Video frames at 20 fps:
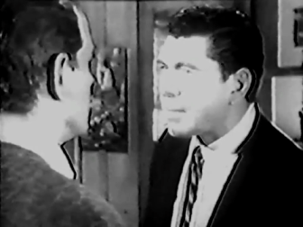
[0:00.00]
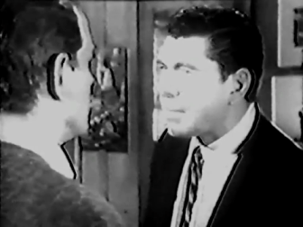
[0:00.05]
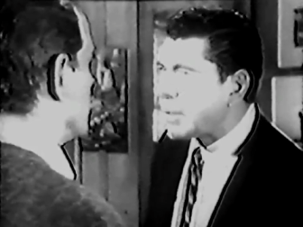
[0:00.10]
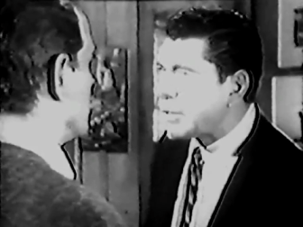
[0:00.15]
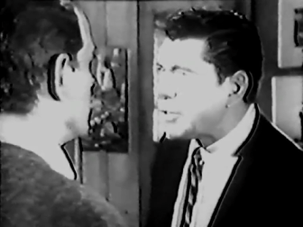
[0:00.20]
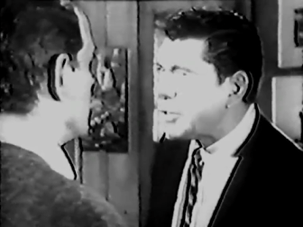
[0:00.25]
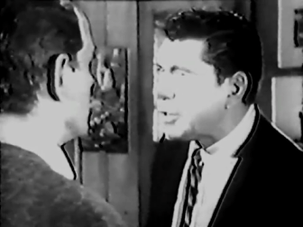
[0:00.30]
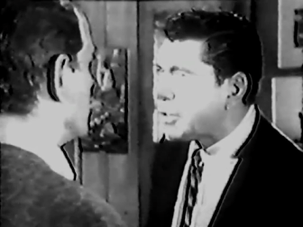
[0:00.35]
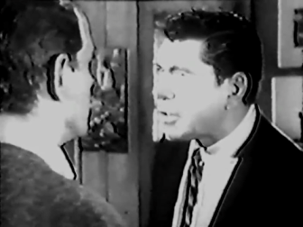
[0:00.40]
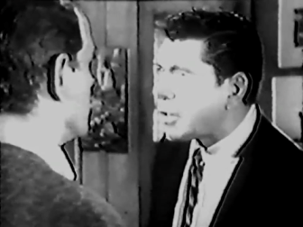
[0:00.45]

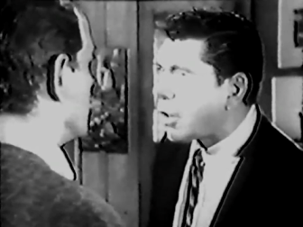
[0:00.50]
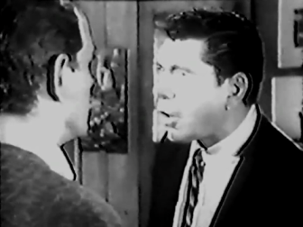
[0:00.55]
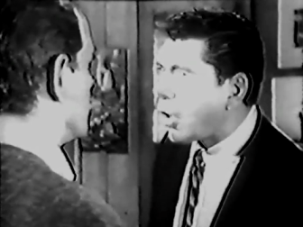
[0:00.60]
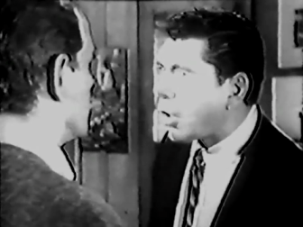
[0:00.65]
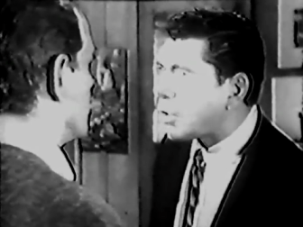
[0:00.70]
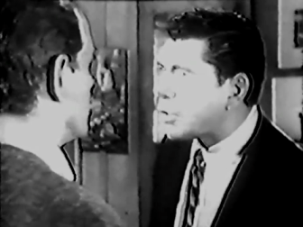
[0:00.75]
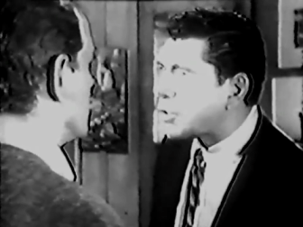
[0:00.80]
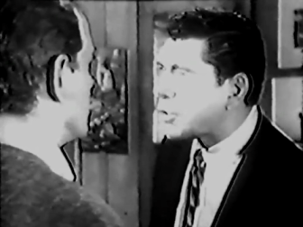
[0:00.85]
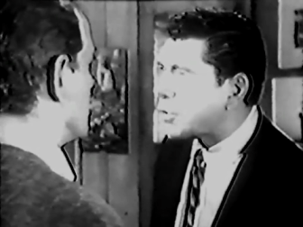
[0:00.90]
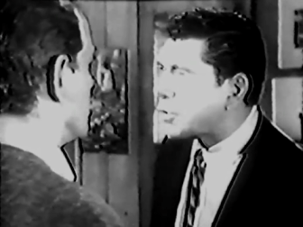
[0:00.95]
But you're
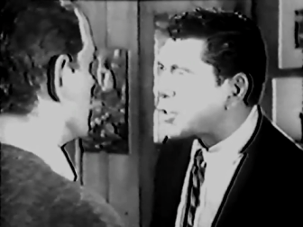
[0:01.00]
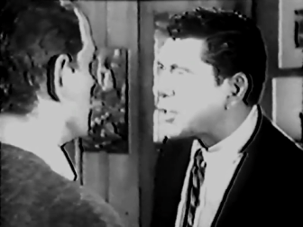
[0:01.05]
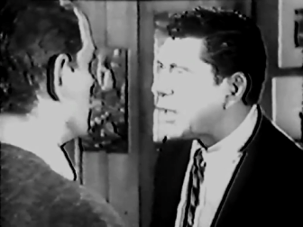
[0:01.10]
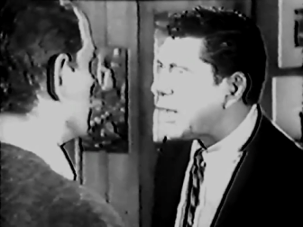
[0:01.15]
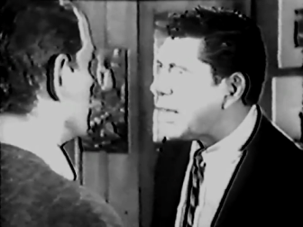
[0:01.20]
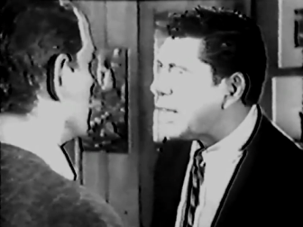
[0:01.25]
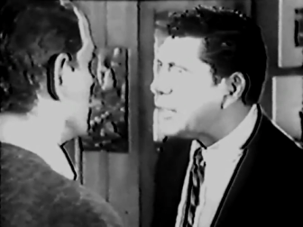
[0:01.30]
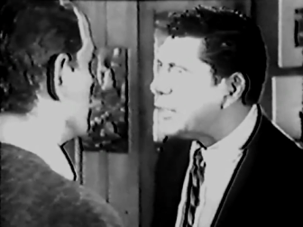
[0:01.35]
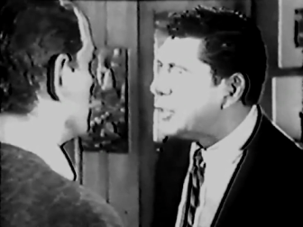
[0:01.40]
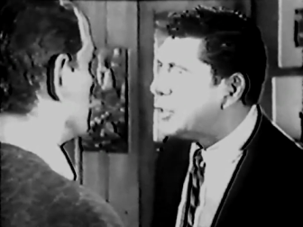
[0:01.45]
also
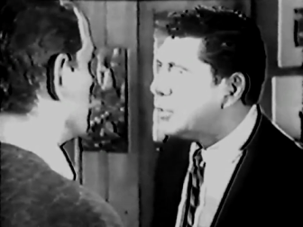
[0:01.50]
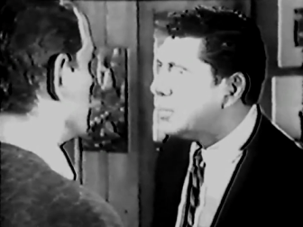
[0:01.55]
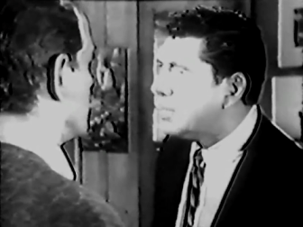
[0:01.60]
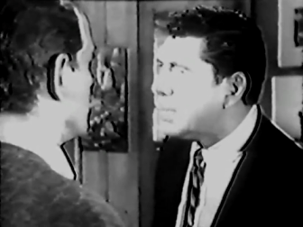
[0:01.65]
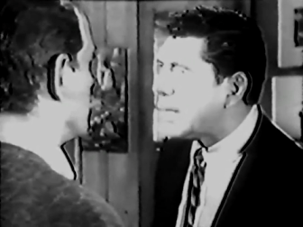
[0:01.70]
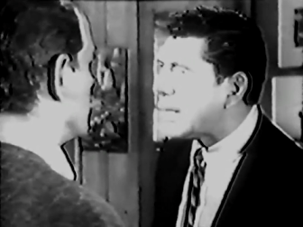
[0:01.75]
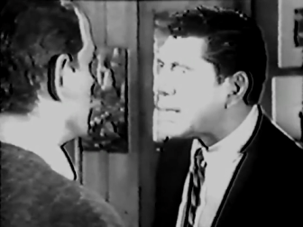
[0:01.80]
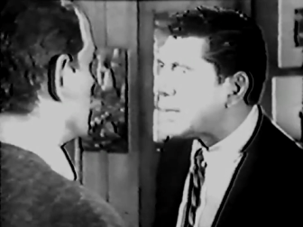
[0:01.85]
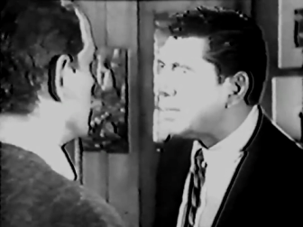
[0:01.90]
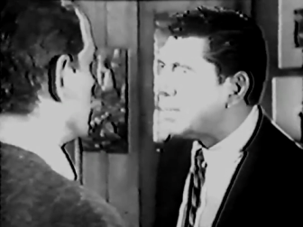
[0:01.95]
saying you
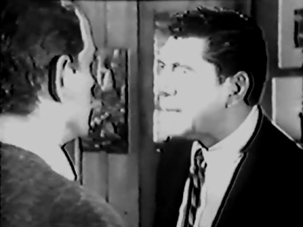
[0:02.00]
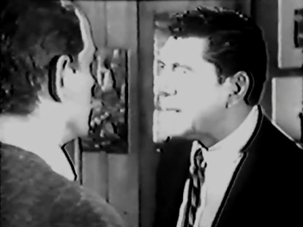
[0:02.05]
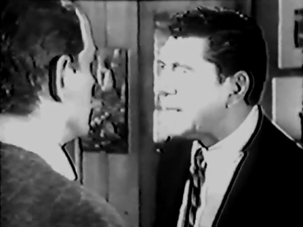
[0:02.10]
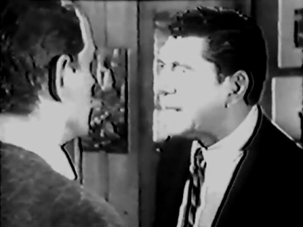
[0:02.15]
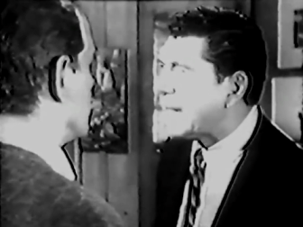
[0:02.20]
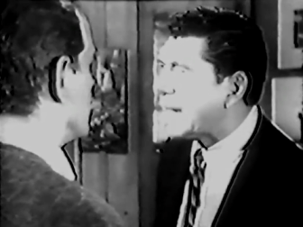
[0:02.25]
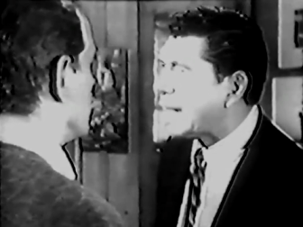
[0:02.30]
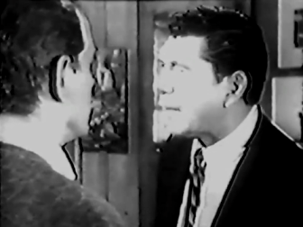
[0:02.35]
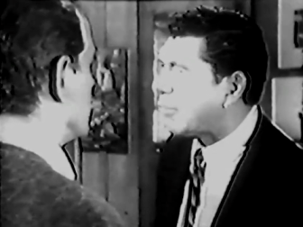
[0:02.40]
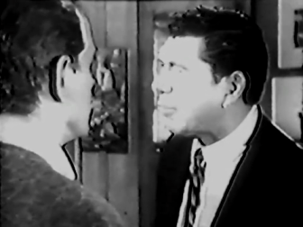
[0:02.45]
better be
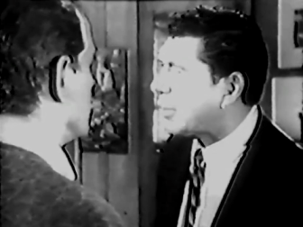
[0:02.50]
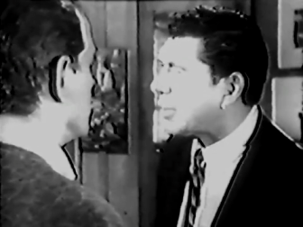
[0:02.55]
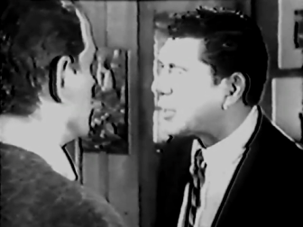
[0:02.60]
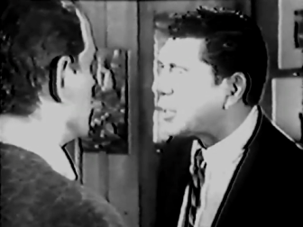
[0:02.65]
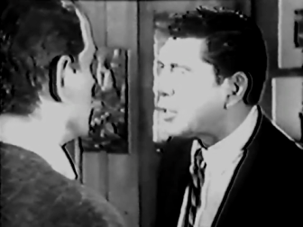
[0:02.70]
careful.